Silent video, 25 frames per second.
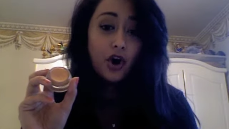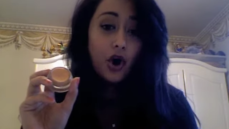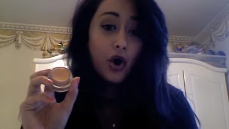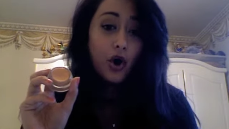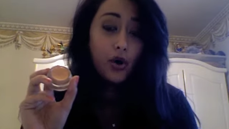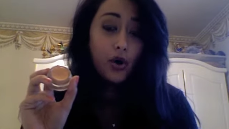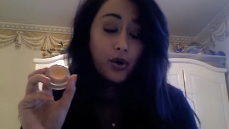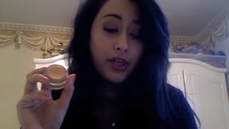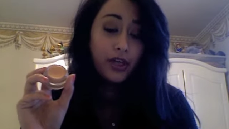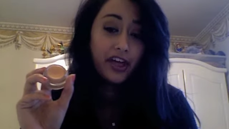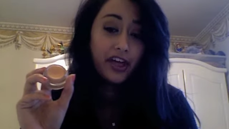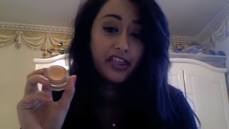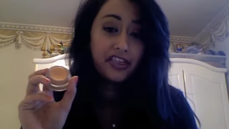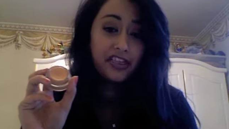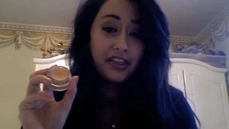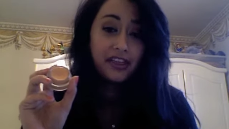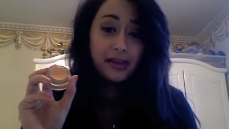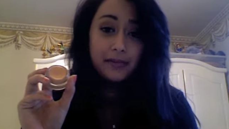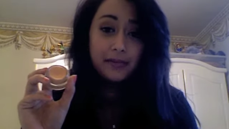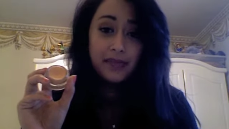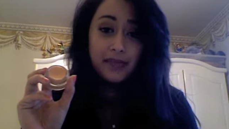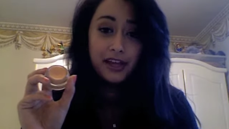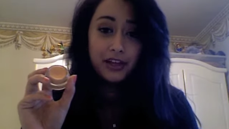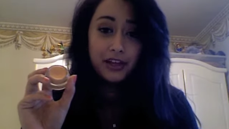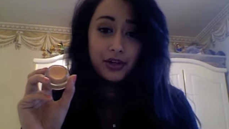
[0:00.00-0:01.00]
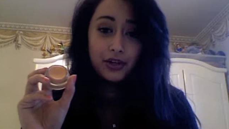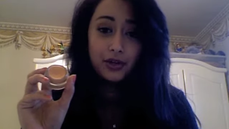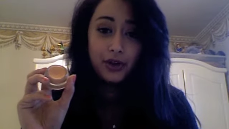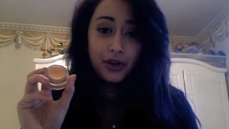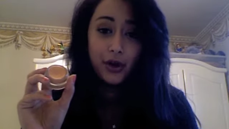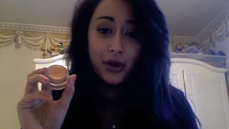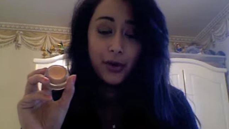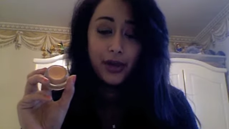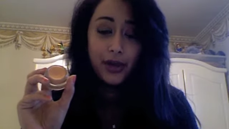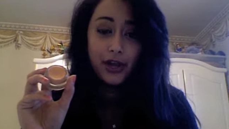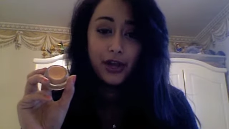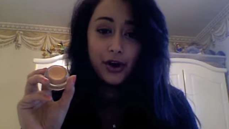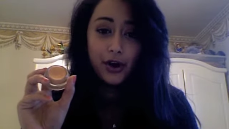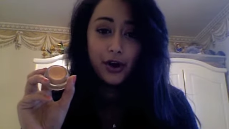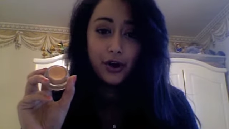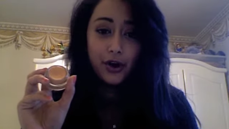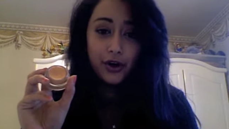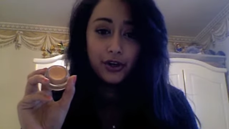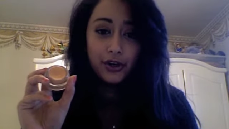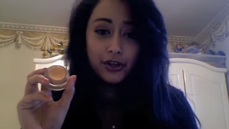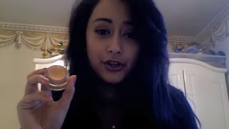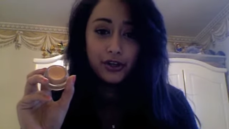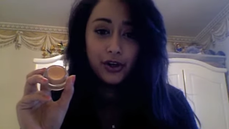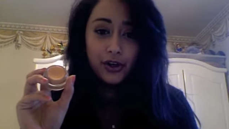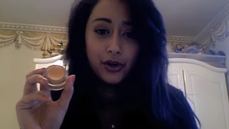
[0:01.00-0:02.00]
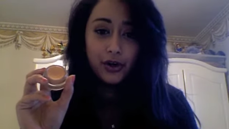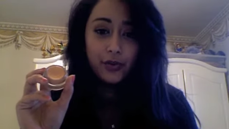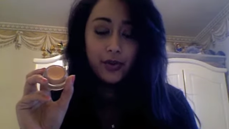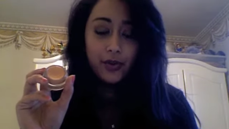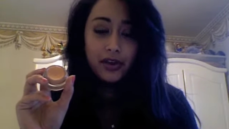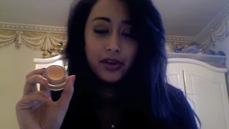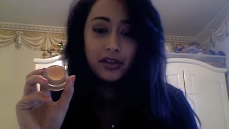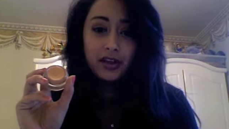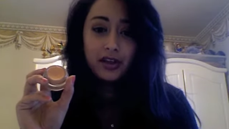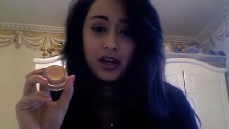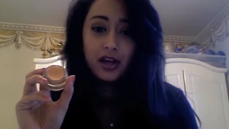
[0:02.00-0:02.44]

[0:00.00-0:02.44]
or that theme that you're going on, you know, with